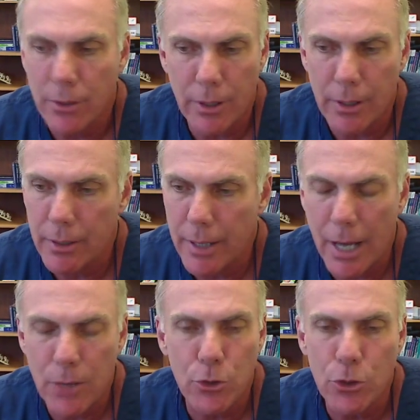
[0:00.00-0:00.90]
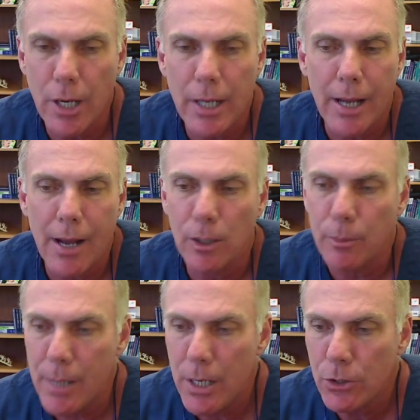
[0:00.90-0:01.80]
androgenetic
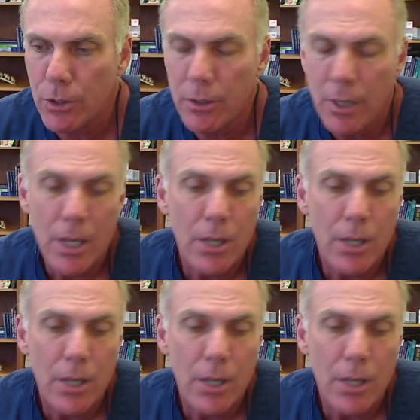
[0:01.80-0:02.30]
alopecia.